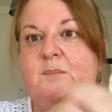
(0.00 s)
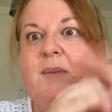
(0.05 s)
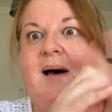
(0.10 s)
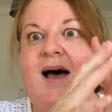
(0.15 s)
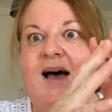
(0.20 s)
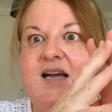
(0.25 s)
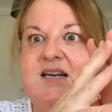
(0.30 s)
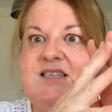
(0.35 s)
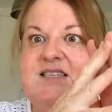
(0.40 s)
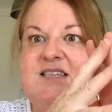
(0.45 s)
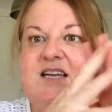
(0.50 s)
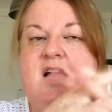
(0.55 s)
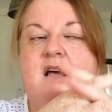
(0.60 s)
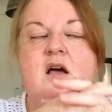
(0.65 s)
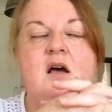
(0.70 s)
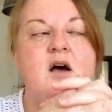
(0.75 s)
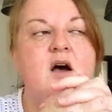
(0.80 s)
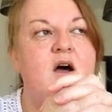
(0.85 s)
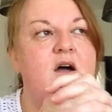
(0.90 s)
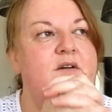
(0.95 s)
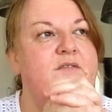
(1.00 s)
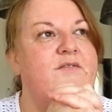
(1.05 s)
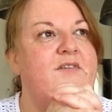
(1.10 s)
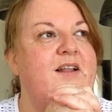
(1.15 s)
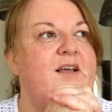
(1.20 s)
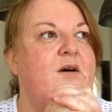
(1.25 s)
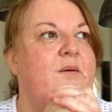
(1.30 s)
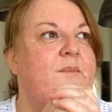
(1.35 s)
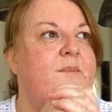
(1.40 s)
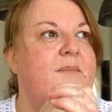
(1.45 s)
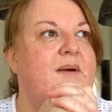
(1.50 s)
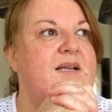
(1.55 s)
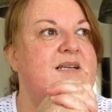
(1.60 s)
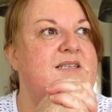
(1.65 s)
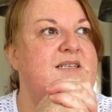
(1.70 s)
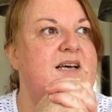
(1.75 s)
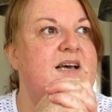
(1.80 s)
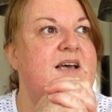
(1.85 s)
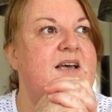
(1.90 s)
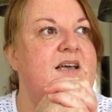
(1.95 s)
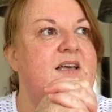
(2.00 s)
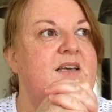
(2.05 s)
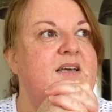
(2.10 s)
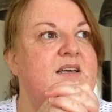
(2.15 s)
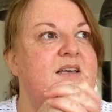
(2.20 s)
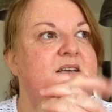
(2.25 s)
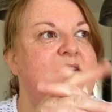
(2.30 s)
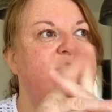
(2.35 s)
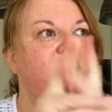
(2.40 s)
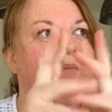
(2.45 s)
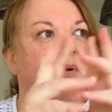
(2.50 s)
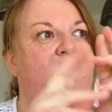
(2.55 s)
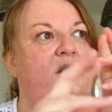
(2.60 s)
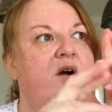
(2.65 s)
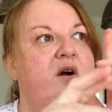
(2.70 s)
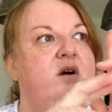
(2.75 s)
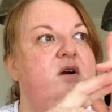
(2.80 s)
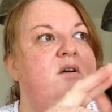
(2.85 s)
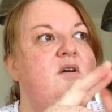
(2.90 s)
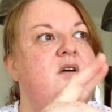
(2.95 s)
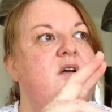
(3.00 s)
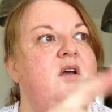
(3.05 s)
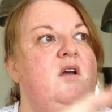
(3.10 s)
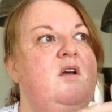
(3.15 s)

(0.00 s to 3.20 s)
But hopefully on Monday, tomorrow,